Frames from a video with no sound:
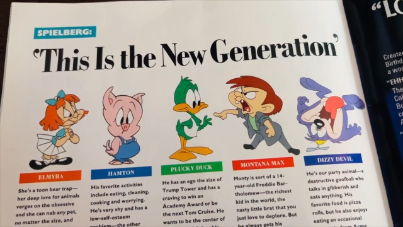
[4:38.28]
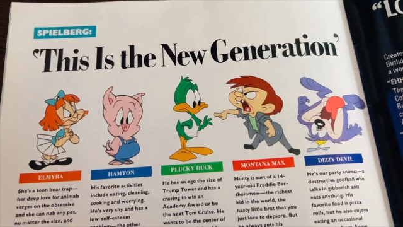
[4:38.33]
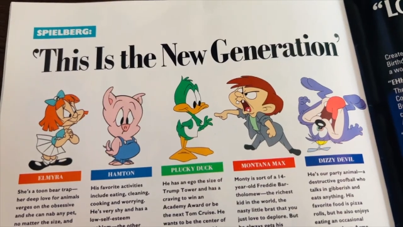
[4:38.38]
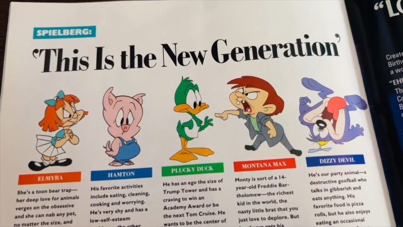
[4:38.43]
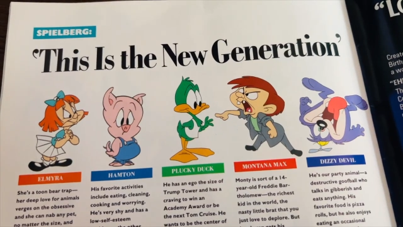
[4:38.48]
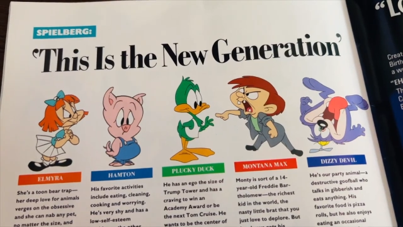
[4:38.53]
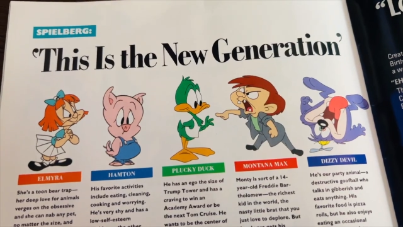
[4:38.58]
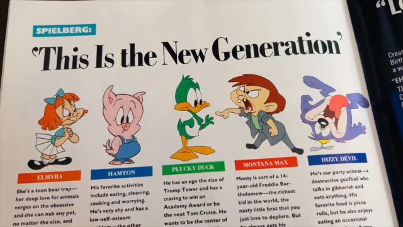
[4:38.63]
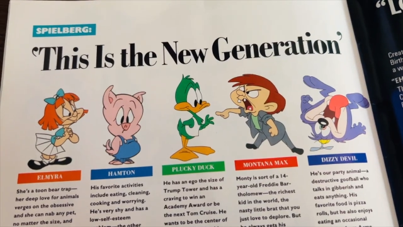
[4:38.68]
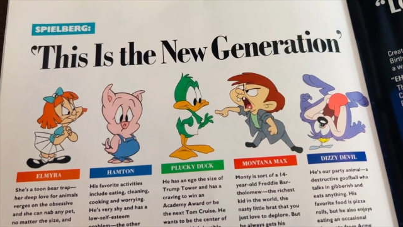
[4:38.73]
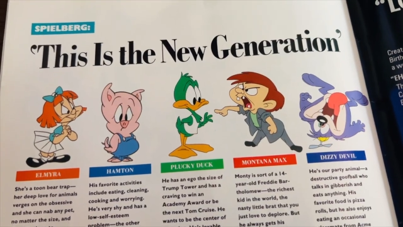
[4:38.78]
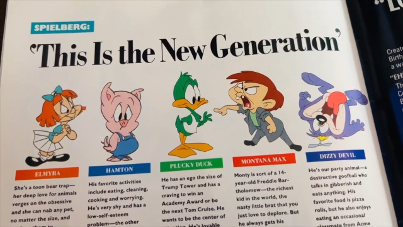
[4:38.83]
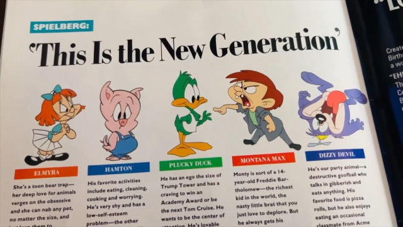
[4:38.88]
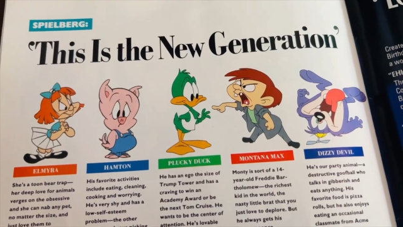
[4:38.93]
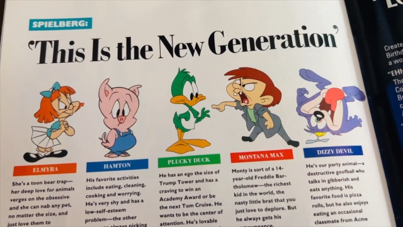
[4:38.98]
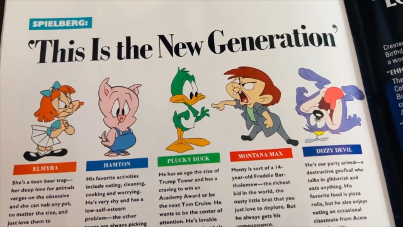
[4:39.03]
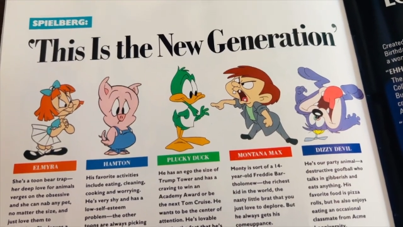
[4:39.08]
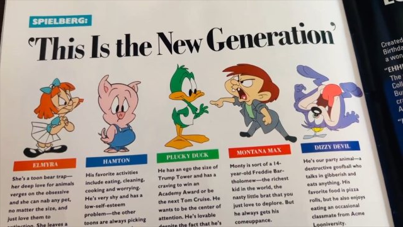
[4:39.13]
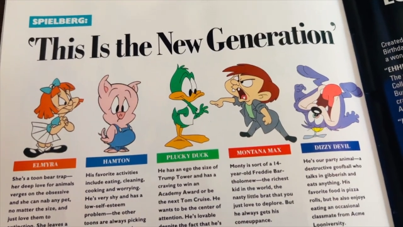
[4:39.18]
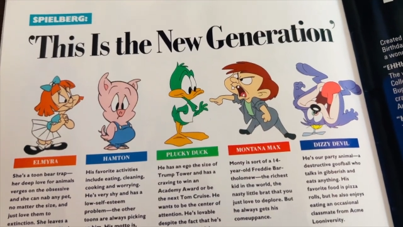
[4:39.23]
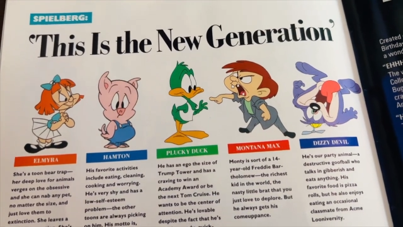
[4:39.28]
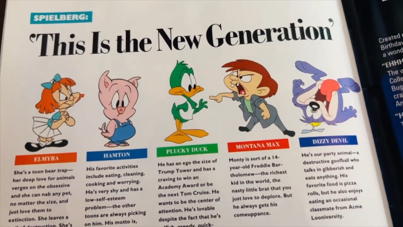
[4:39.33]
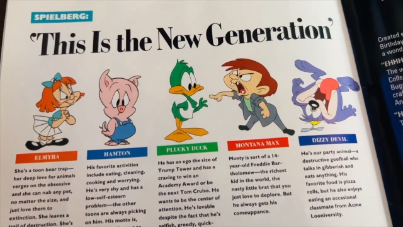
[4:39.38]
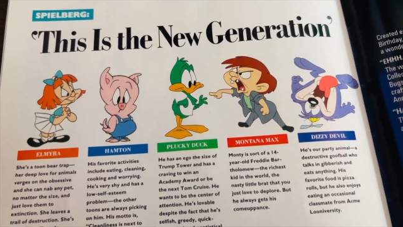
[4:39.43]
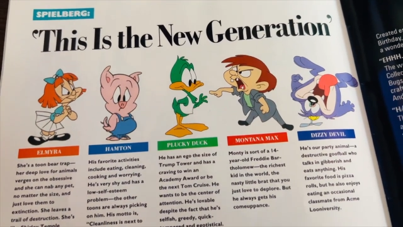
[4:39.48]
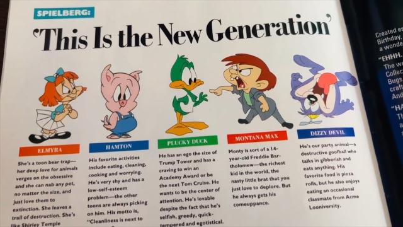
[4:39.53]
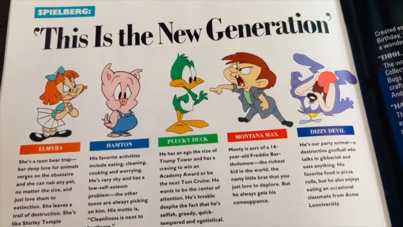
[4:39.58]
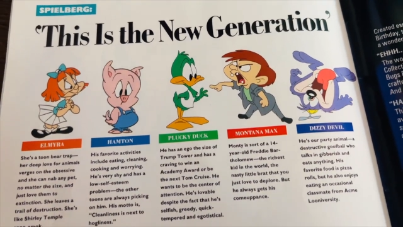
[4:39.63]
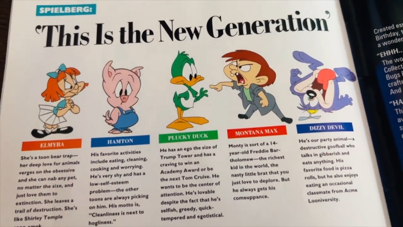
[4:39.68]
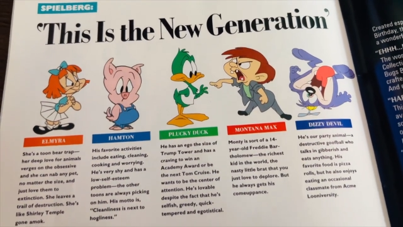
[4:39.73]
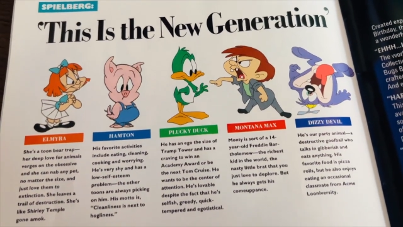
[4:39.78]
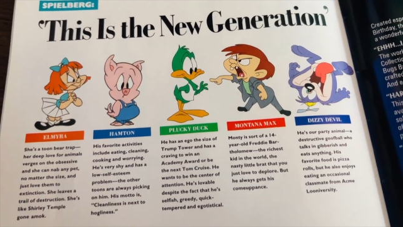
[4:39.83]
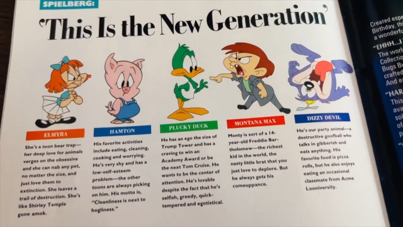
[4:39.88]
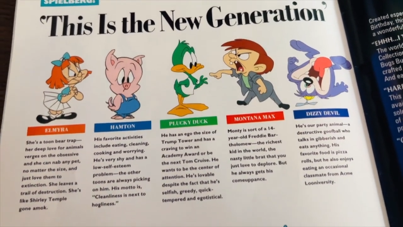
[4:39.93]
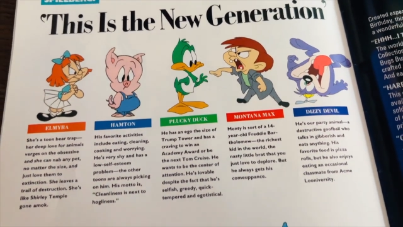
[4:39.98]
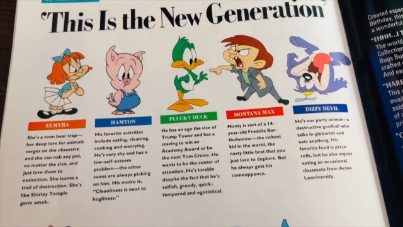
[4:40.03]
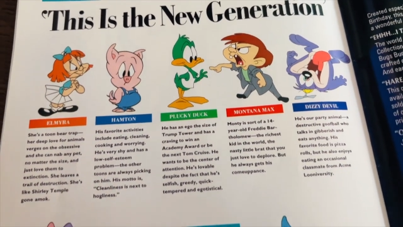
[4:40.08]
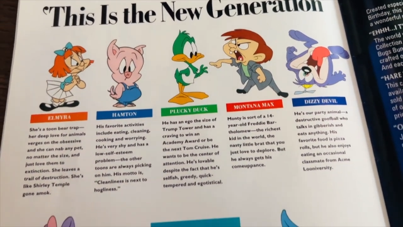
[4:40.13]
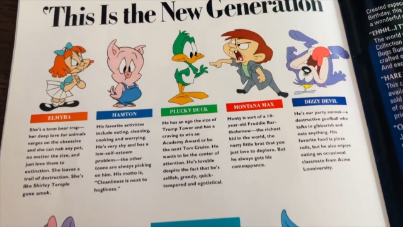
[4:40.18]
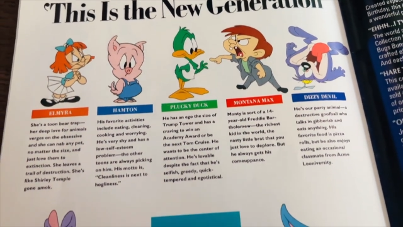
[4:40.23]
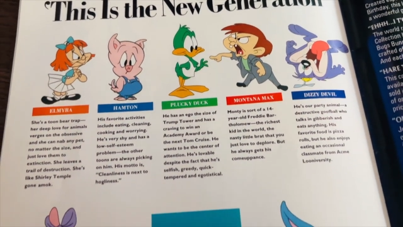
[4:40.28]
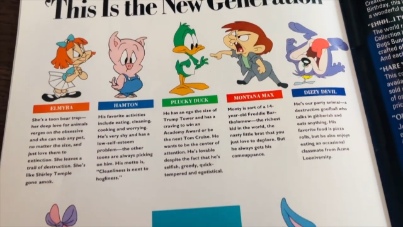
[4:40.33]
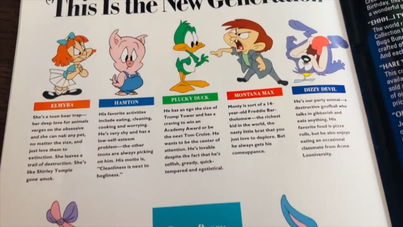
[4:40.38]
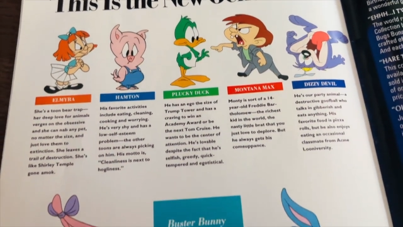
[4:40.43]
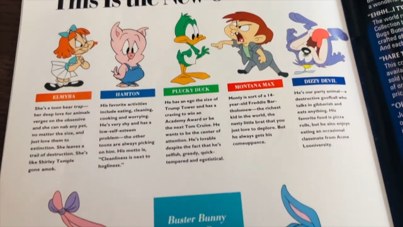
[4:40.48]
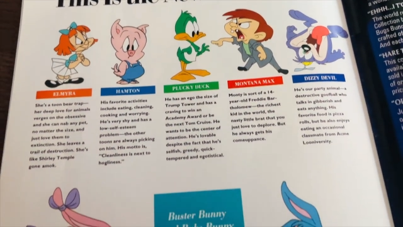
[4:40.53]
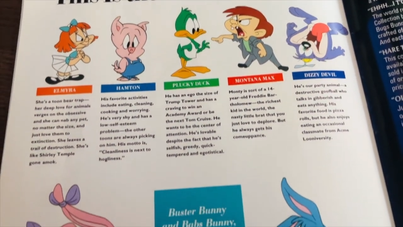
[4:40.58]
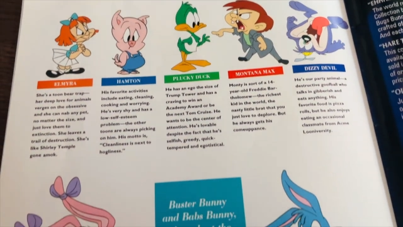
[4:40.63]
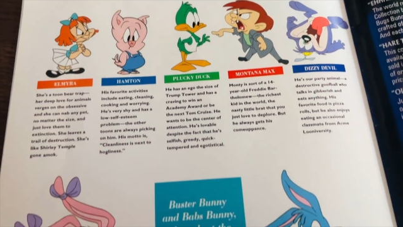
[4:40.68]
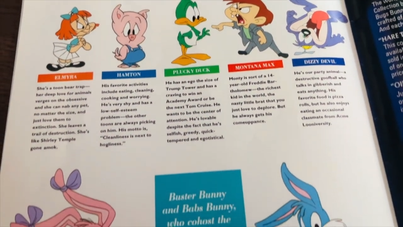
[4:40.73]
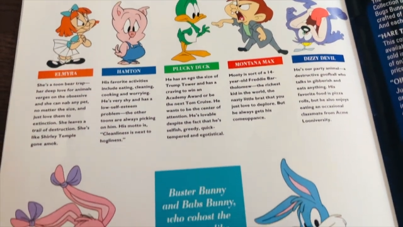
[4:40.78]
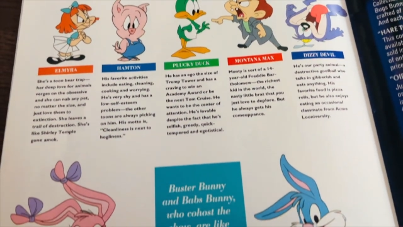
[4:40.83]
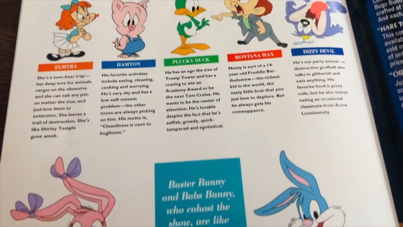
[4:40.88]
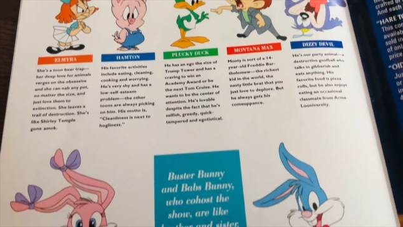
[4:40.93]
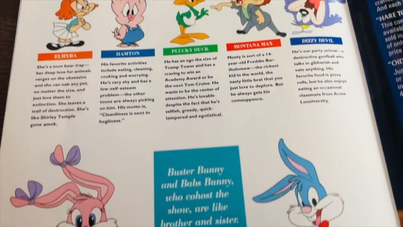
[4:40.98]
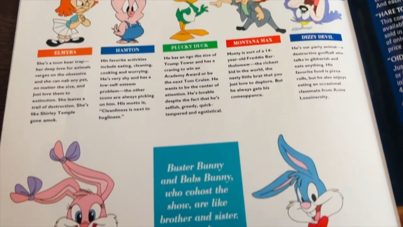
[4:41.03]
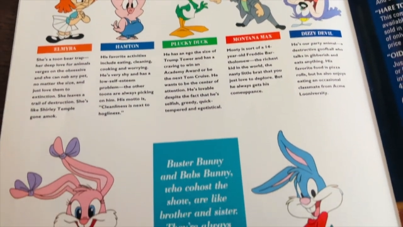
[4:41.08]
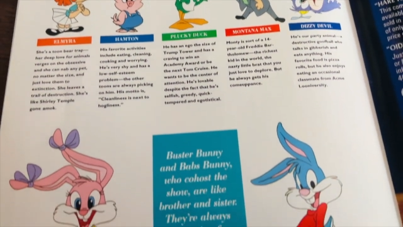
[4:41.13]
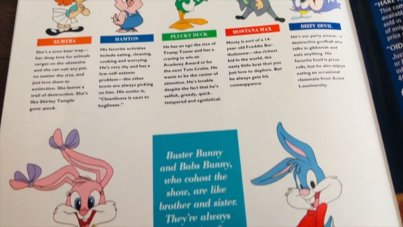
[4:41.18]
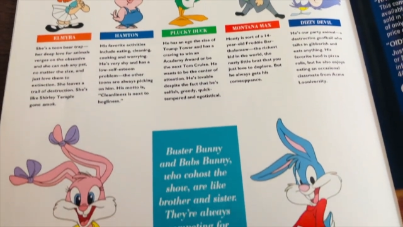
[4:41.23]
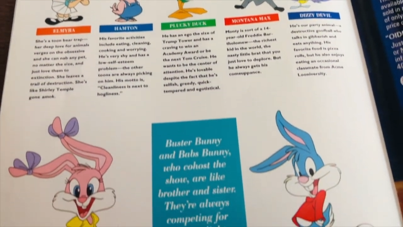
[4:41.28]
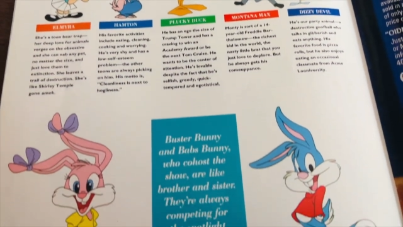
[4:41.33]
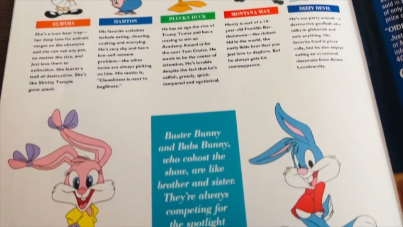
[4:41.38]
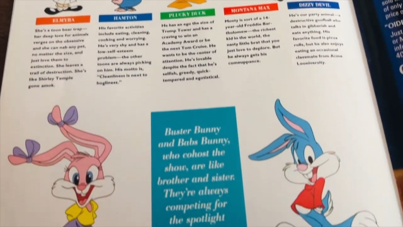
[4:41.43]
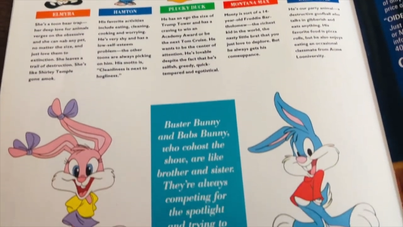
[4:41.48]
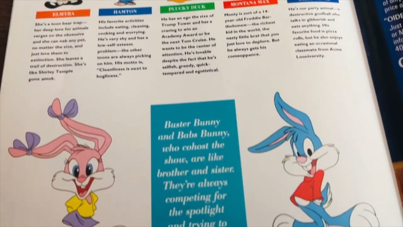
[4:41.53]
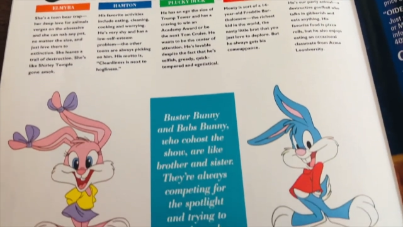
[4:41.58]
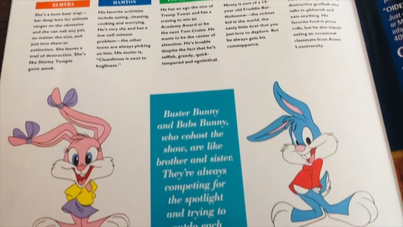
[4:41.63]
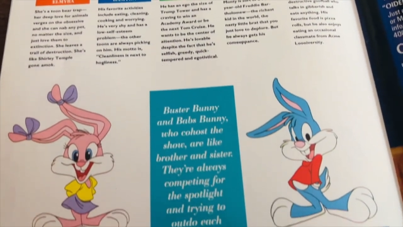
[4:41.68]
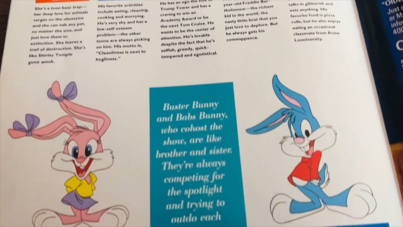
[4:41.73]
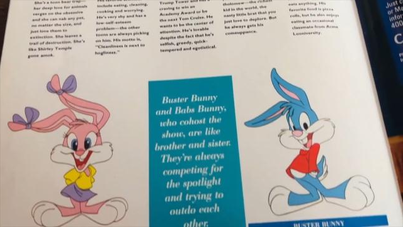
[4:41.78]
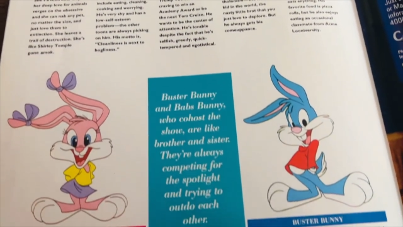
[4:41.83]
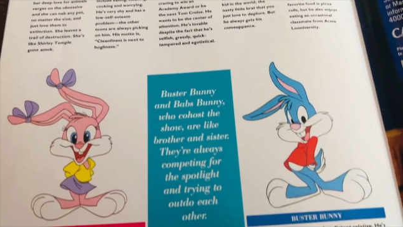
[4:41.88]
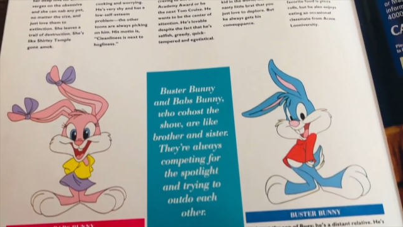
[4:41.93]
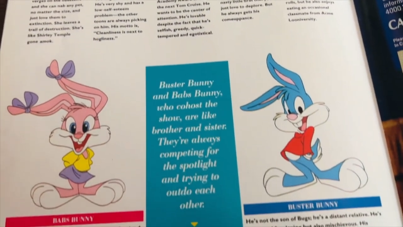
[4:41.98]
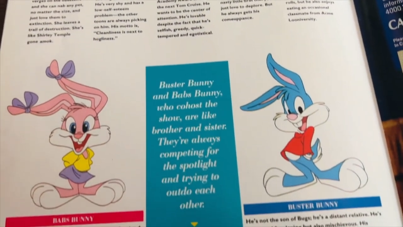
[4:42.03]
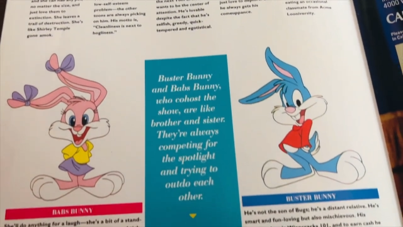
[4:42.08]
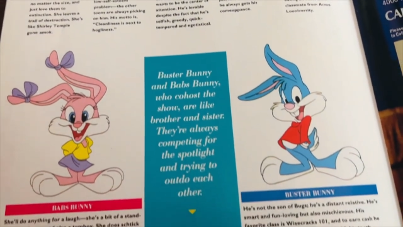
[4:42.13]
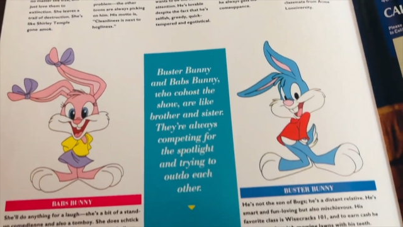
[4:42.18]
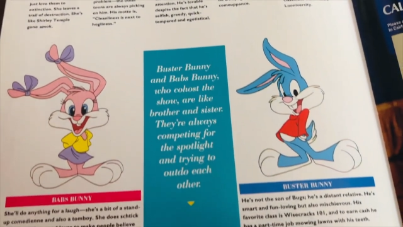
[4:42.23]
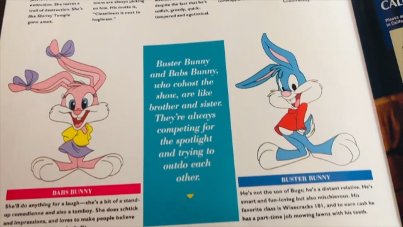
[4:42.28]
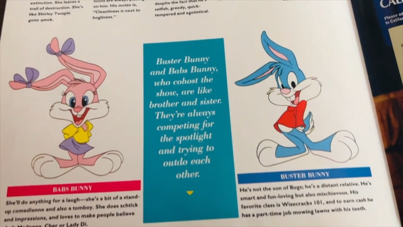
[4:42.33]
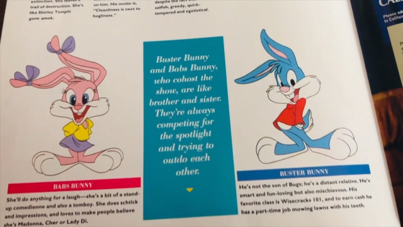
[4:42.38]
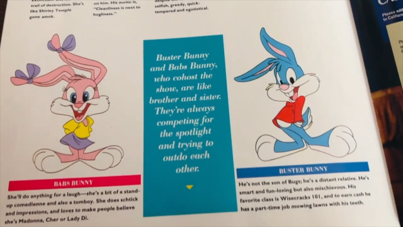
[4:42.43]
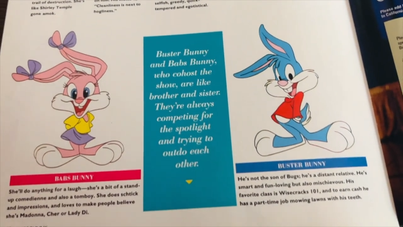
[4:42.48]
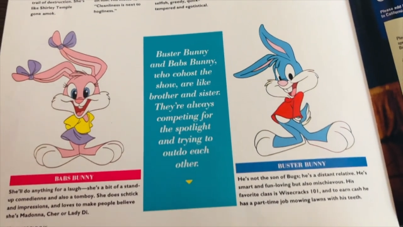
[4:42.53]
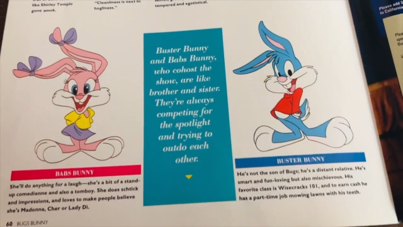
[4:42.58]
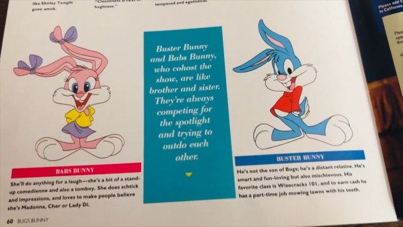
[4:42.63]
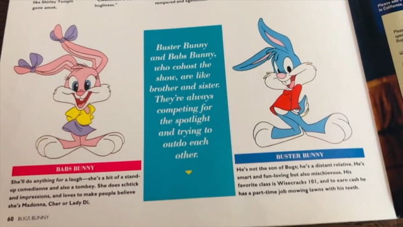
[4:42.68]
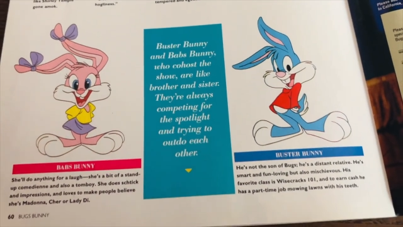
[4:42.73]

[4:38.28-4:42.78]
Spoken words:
Nobody's mouth can be seen.